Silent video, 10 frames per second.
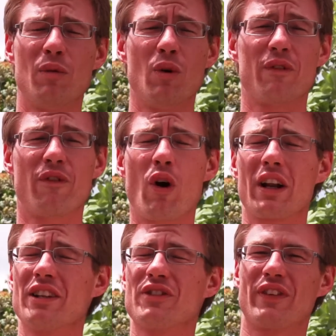Award
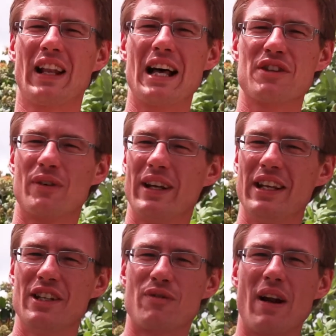finalist for the last three
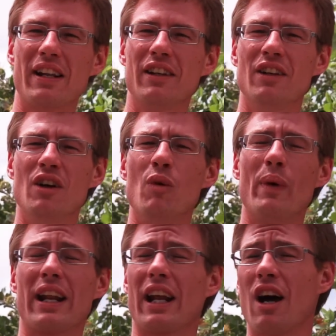years running.
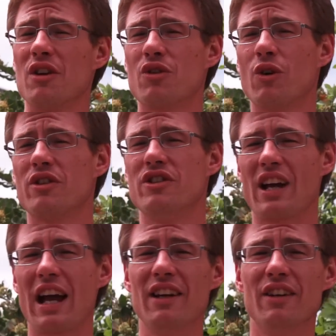We're going to go and talk to
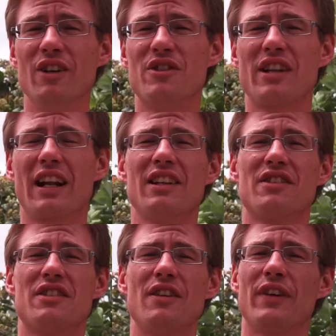Jay, who's studying
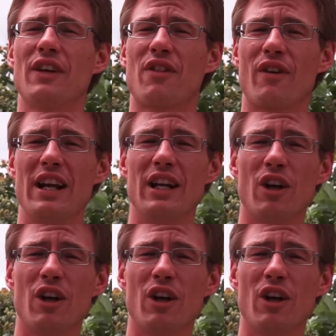Certificate three